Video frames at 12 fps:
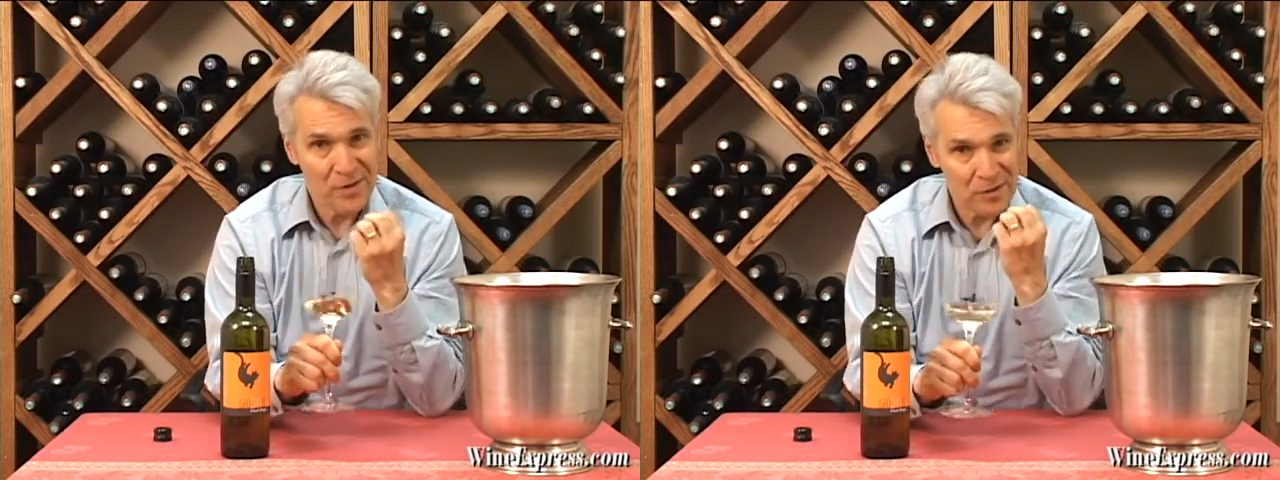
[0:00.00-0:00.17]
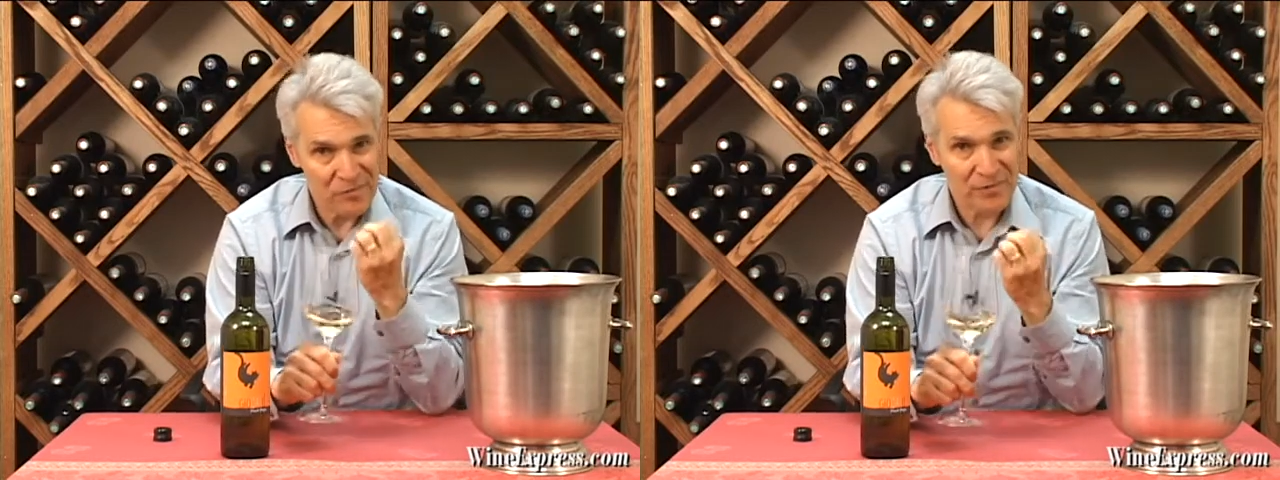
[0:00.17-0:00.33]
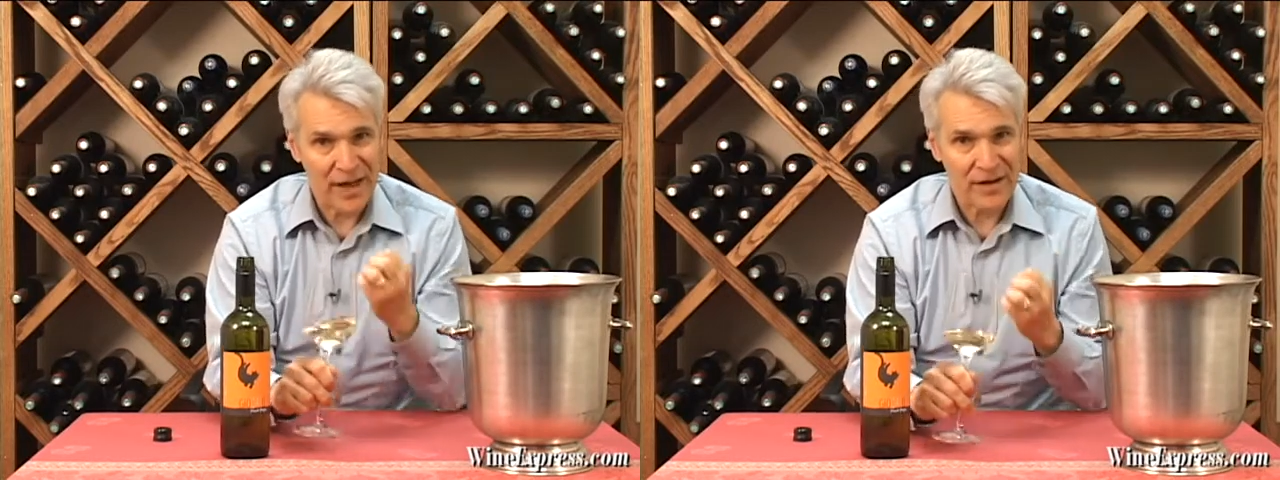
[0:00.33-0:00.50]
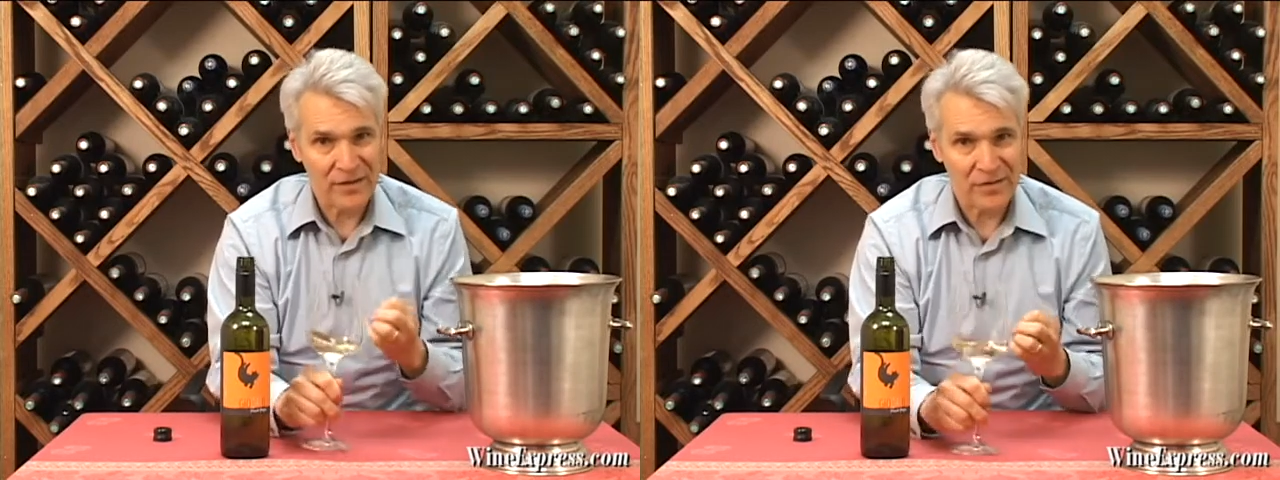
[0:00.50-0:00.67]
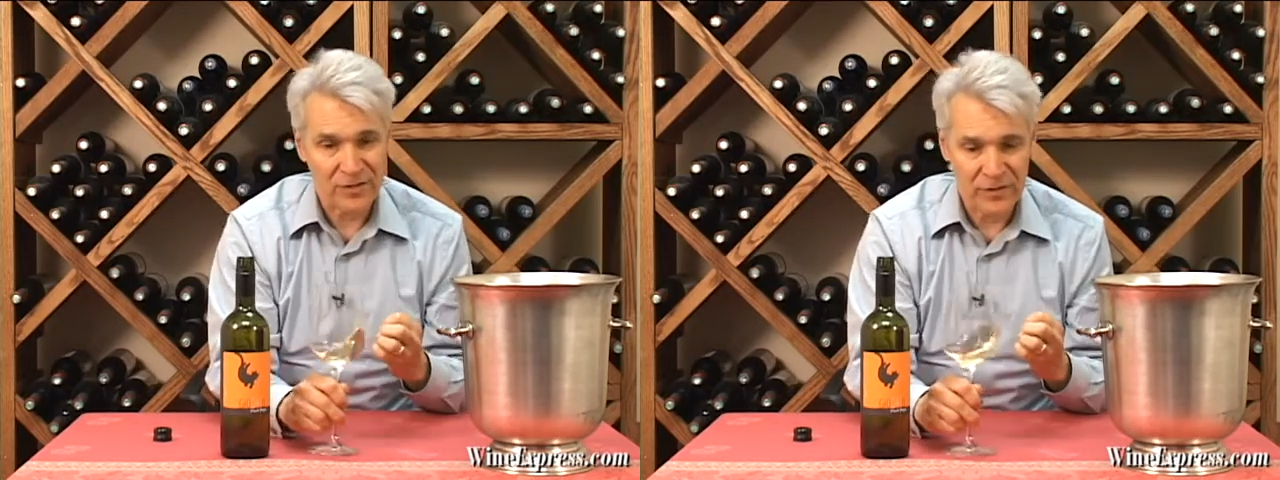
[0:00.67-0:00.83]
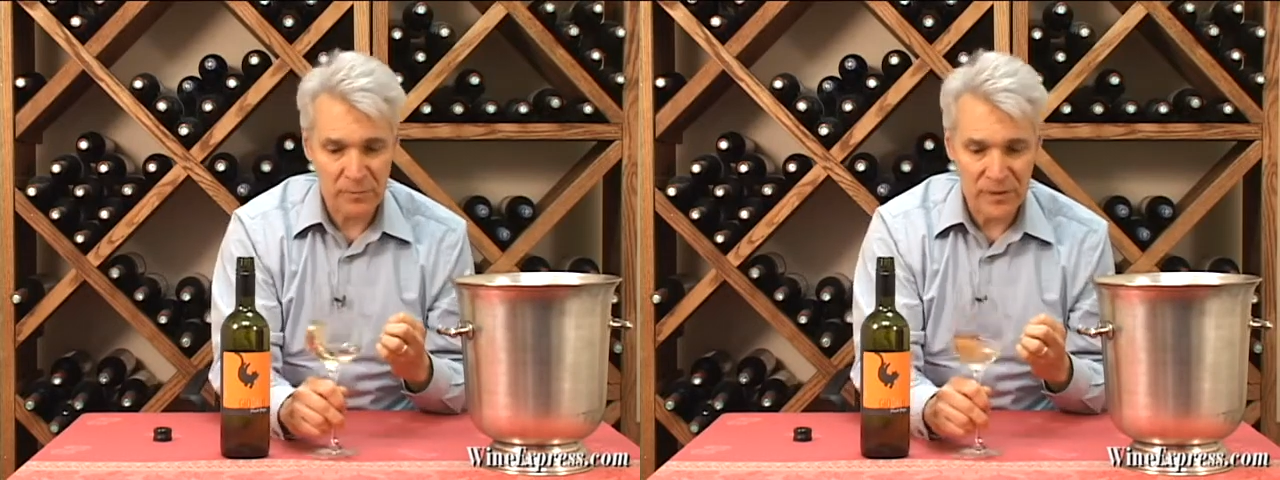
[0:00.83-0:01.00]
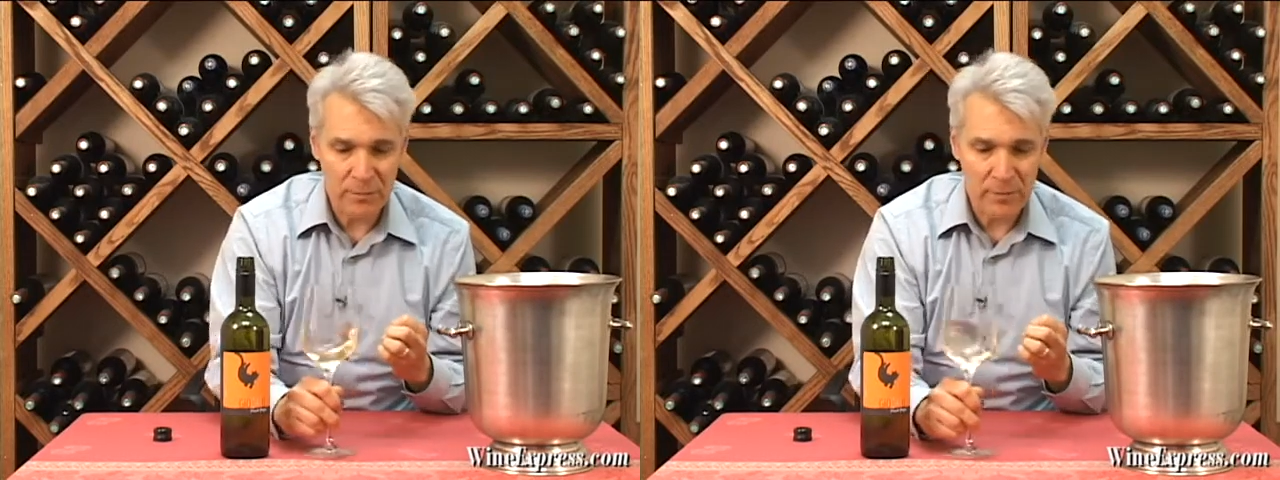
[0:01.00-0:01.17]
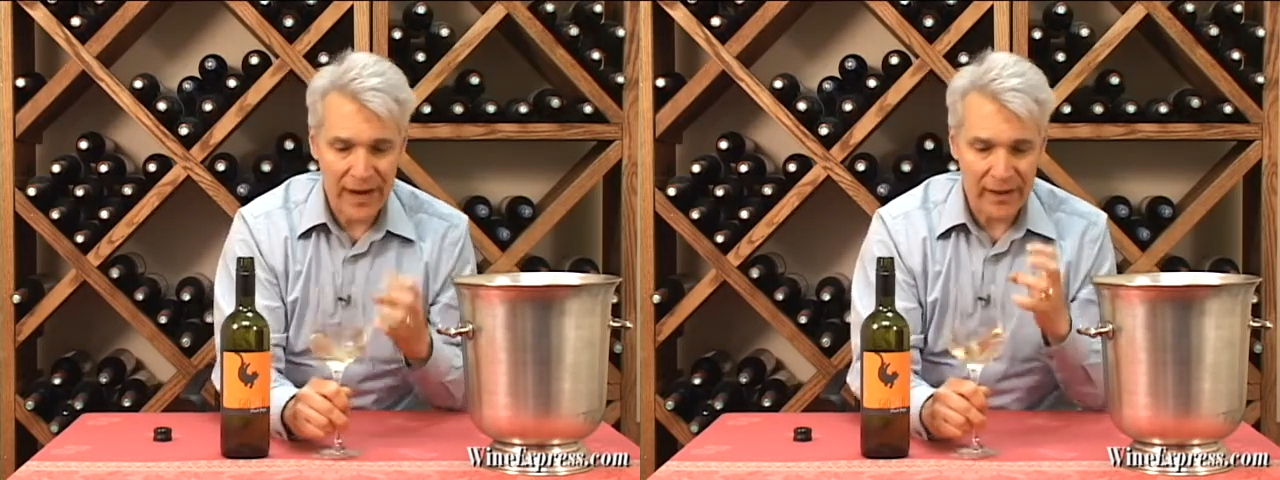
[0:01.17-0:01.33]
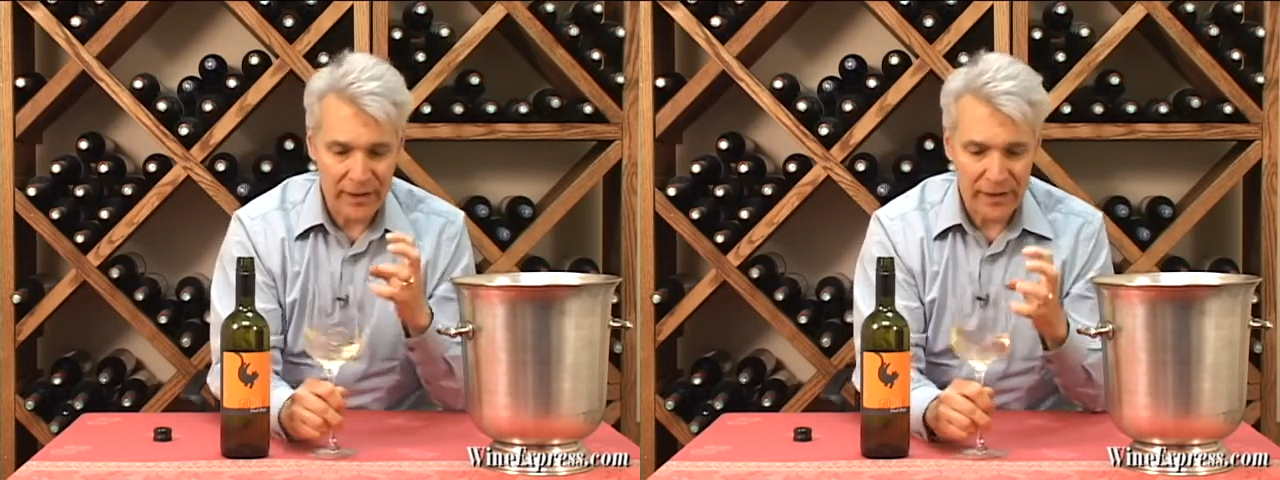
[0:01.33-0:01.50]
fatness on the
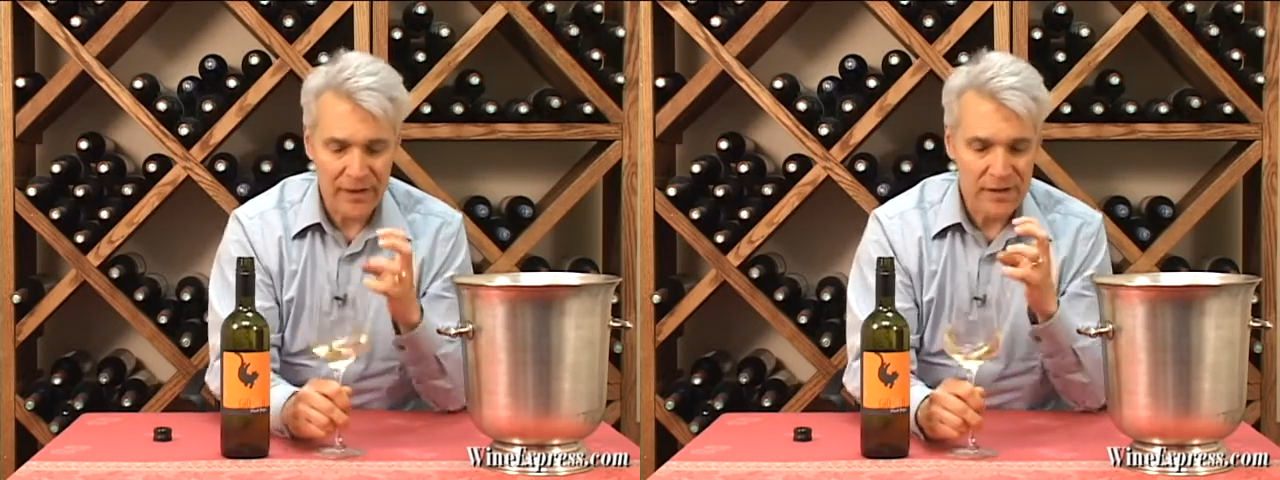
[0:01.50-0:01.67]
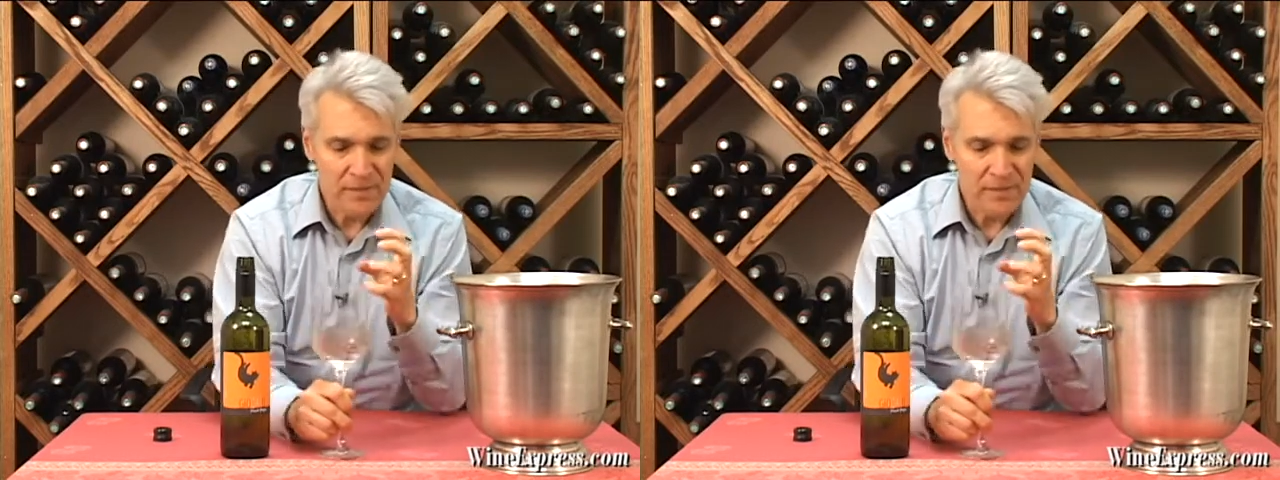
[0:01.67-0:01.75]
mid-palate.